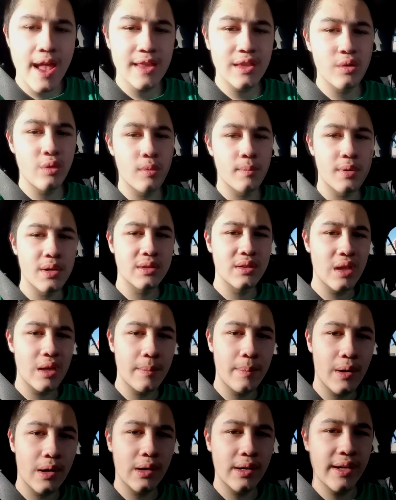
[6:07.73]
to head to a
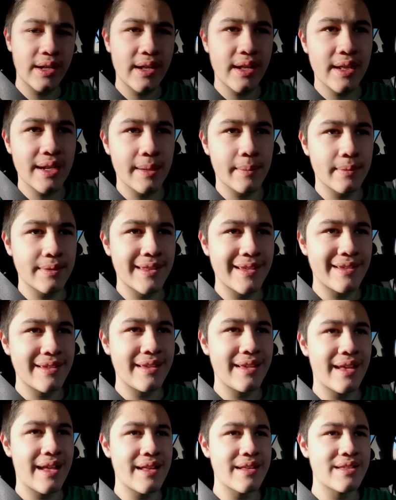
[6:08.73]
birthday party and I'm gonna take
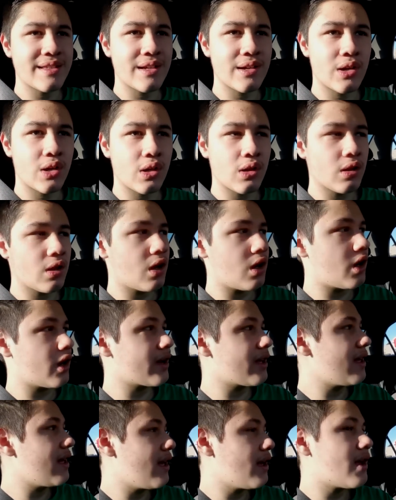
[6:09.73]
you guys there
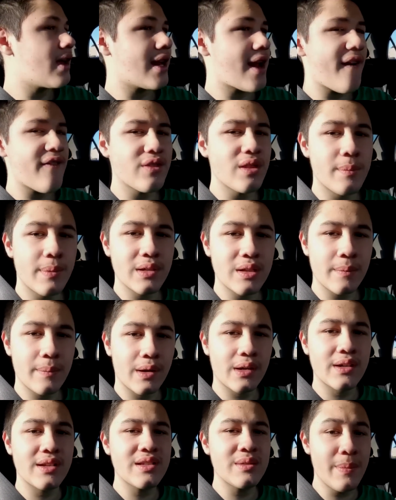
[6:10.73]
along. And after the birthday
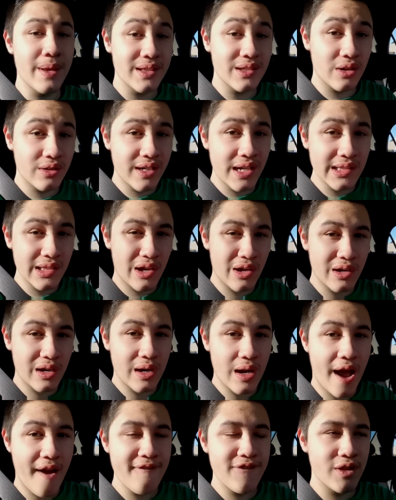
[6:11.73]
party, this makes our day
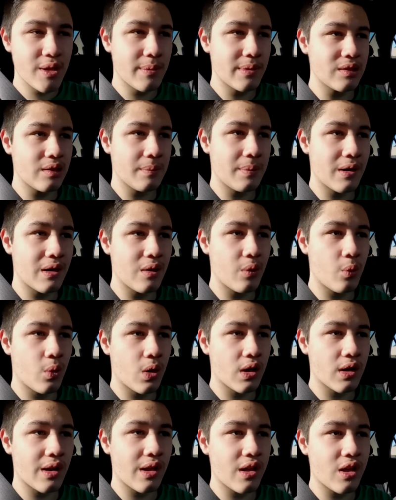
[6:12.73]
longer. After the birthday party,
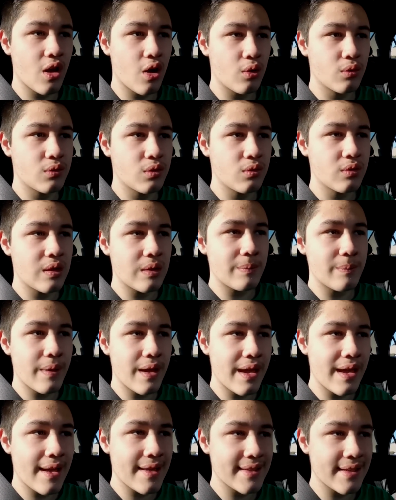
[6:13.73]
we're gonna go to the
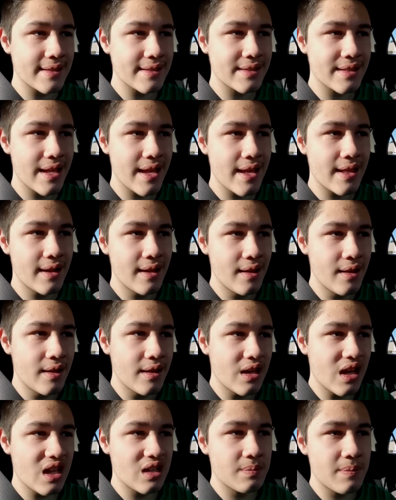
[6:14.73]
bay as I said.
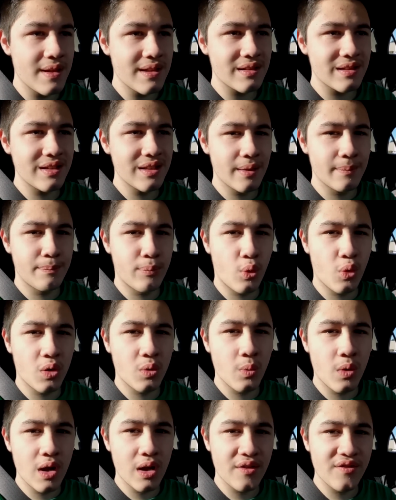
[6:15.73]
It's basically the
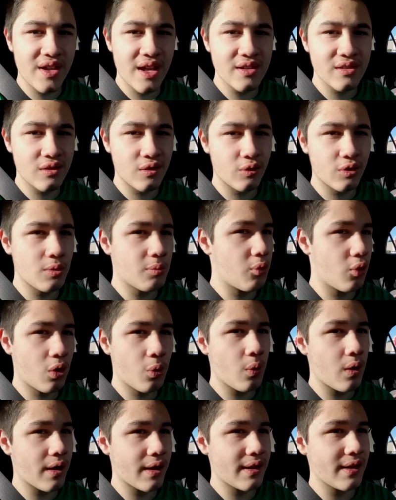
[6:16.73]
boardwalk, if you guys don't know what a
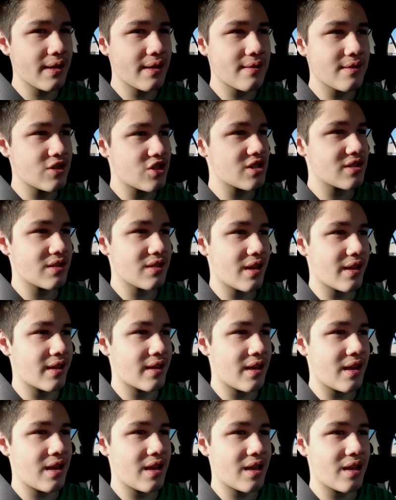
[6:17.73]
boardwalk is. Just
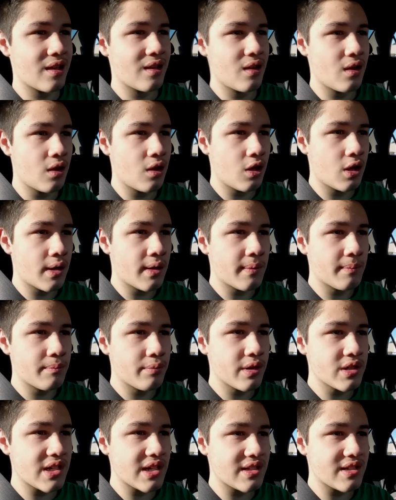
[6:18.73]
like a
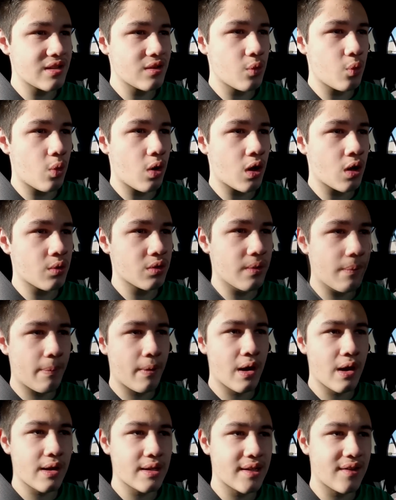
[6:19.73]
bridge that's in the water with the
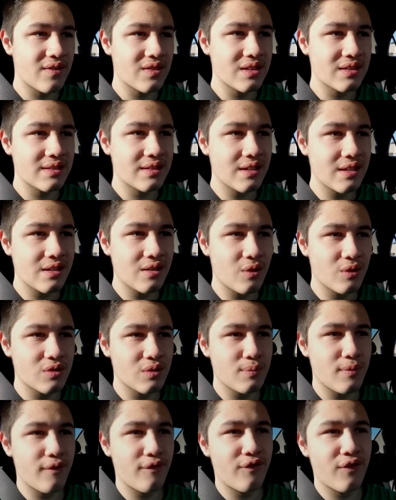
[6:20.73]
park and everything that, you know,
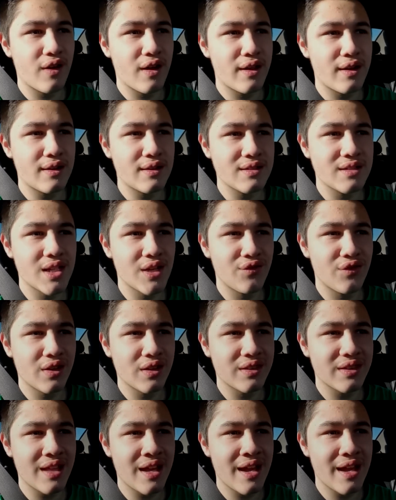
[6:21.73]
it can be fun and stuff
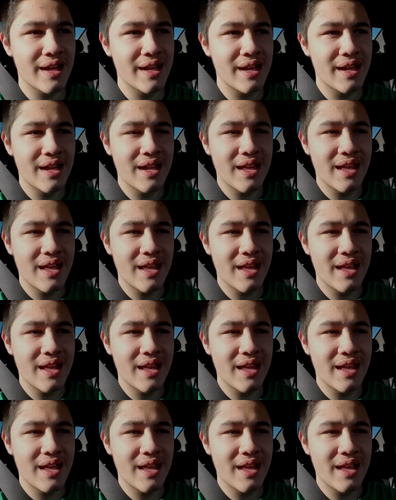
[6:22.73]
like that.